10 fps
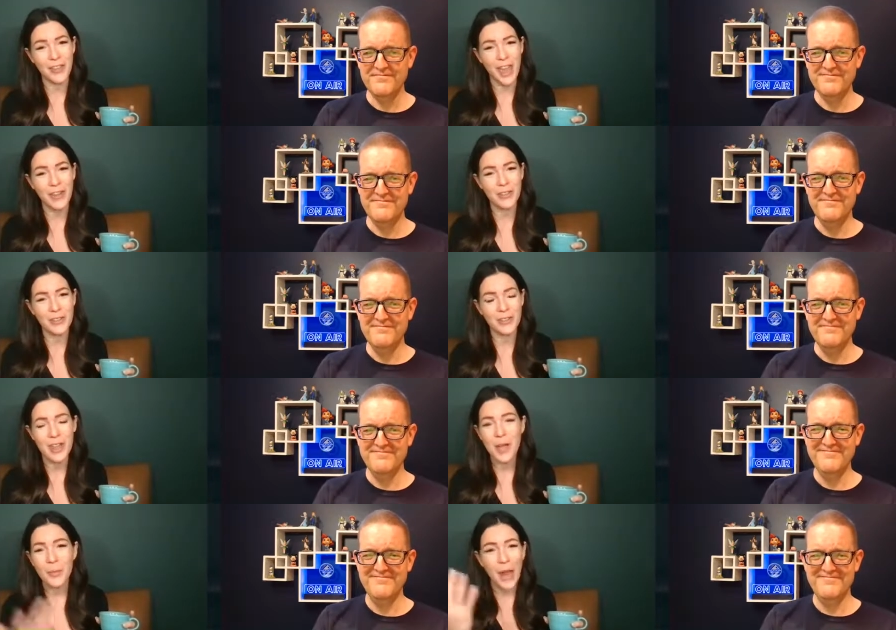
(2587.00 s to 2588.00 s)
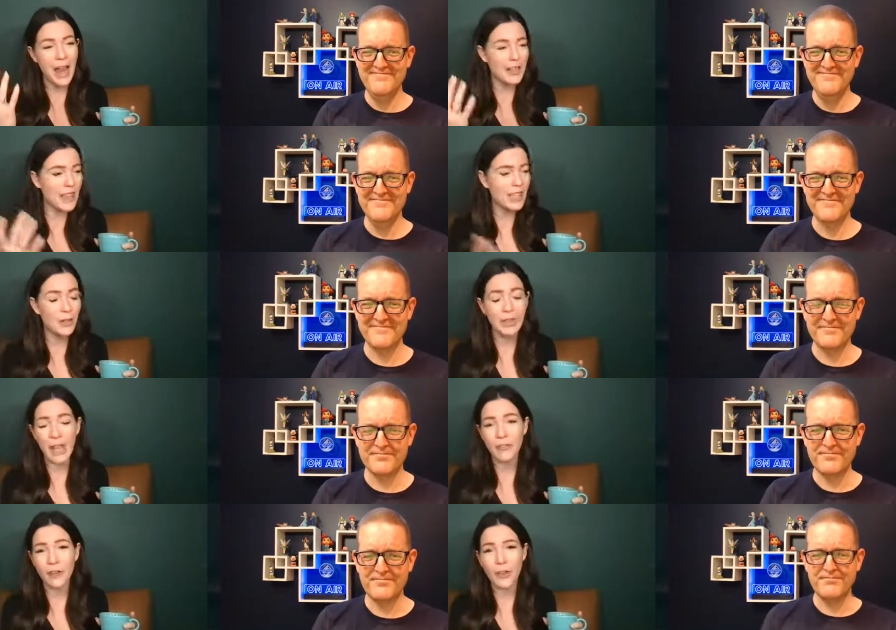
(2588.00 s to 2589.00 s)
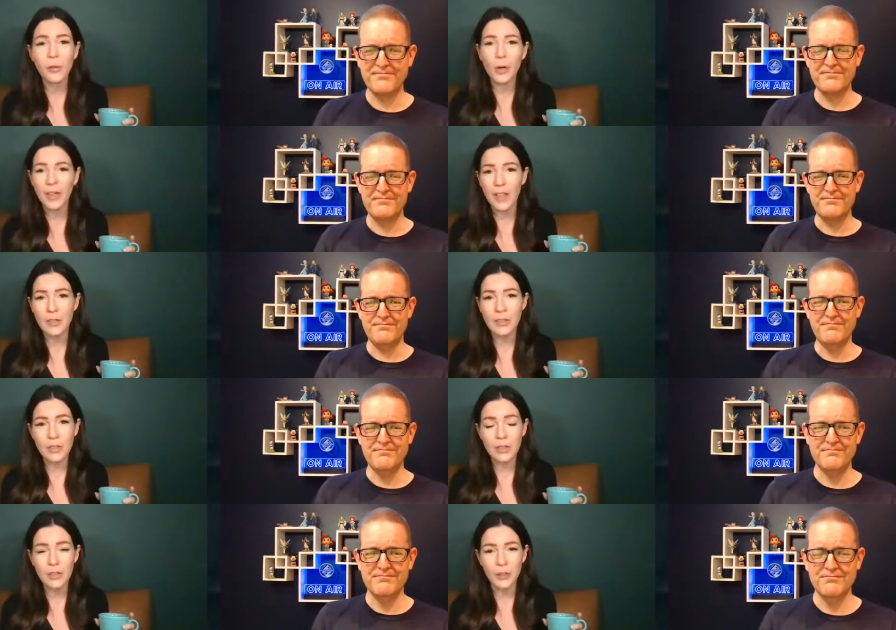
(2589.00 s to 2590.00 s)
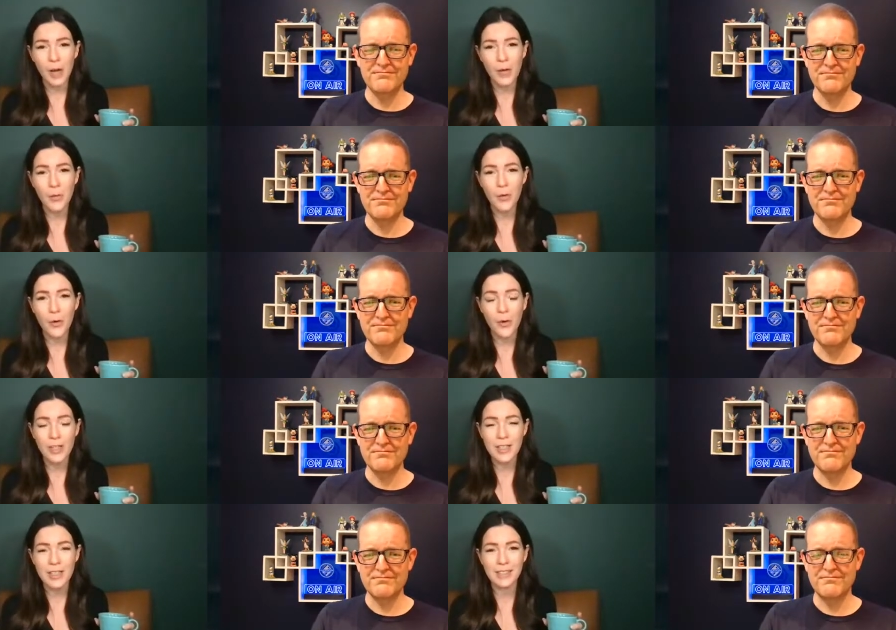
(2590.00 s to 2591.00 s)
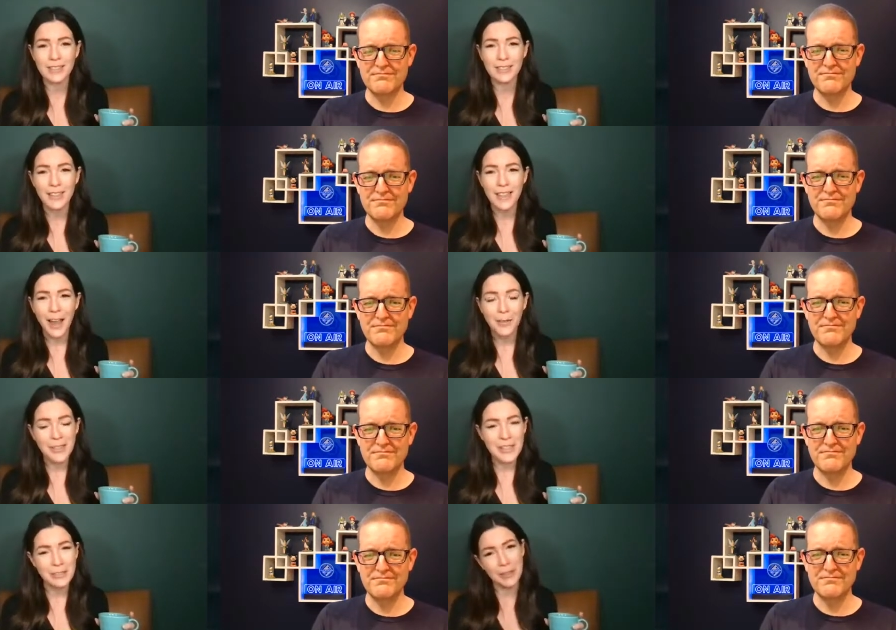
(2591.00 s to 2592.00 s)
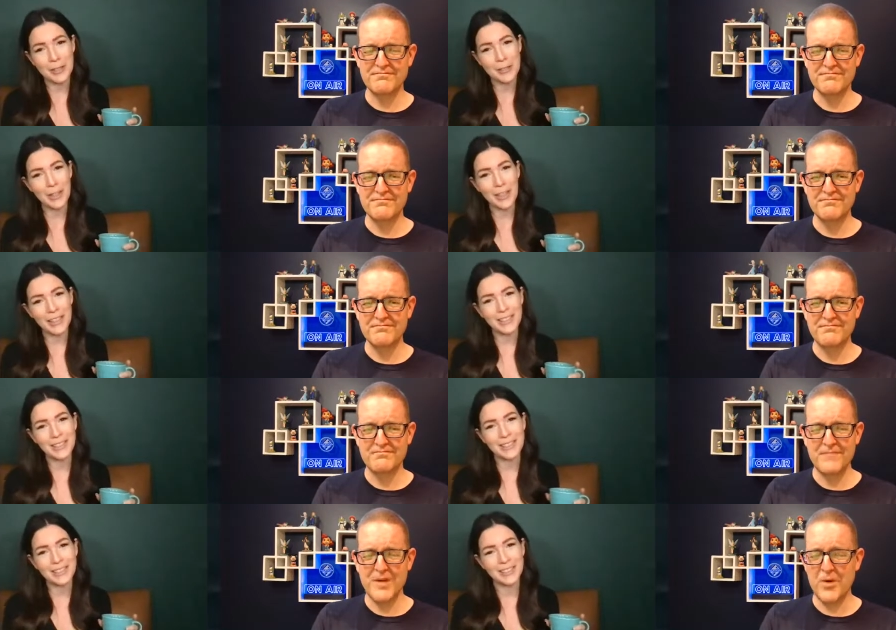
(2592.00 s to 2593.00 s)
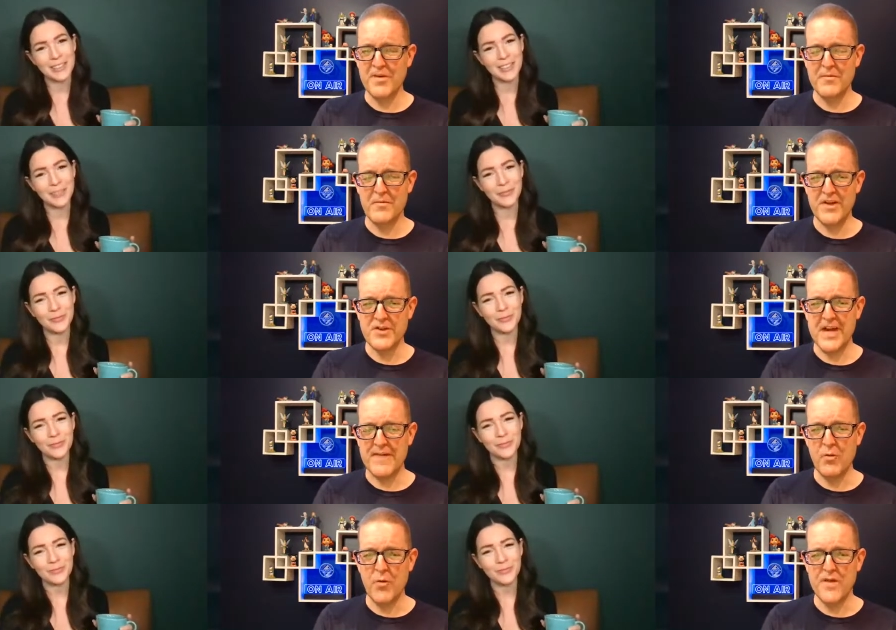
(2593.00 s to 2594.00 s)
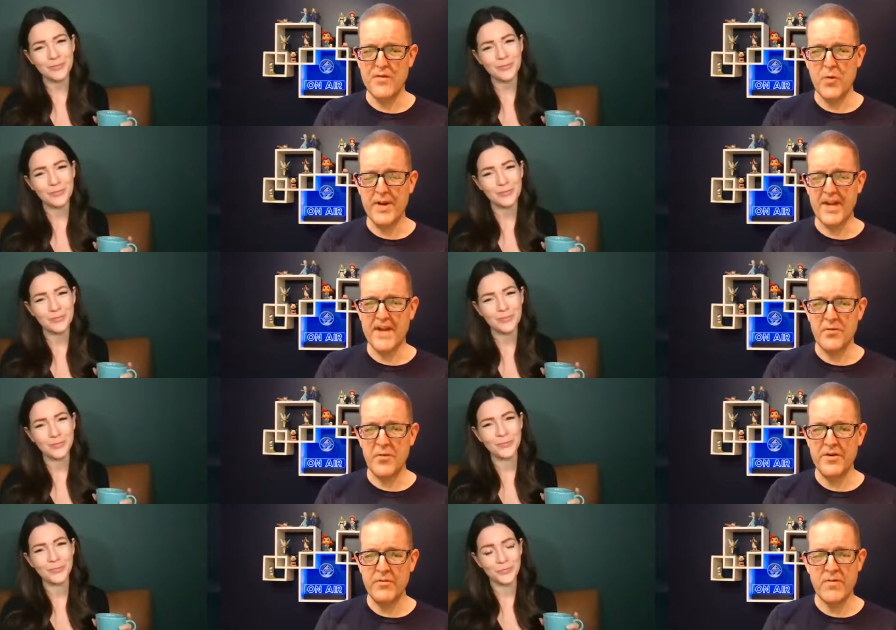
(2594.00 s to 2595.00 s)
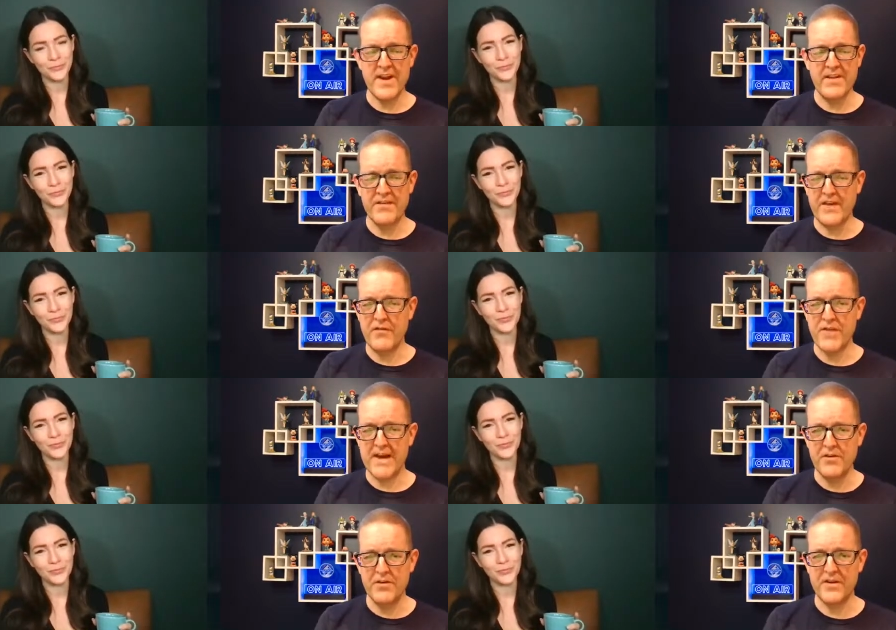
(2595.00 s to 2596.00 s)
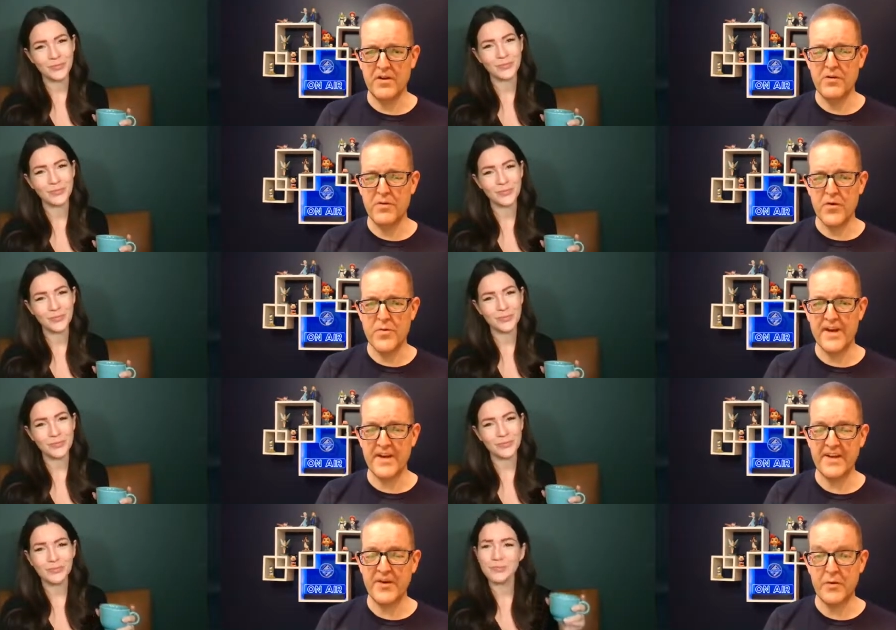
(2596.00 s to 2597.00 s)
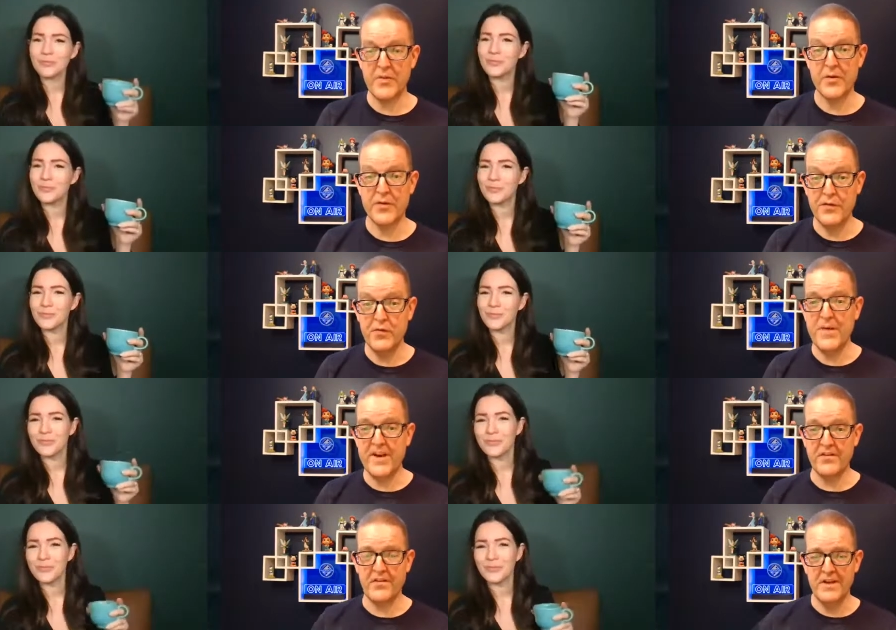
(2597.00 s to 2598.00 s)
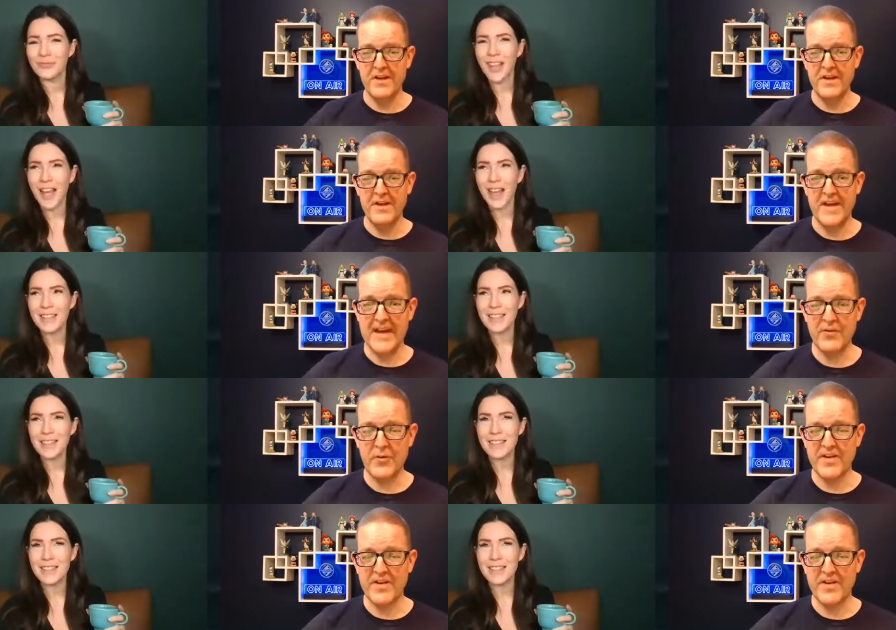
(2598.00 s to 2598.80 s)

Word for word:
Speaker 1: for that news. Brad, thank you again for all the work that you do, your incredible course, and I will see you next week.
Speaker 2: Always a pleasure. Have a wonderful weekend, everyone. Rae, safe travels, and I look forward to reconnecting with you in two weeks. Have a great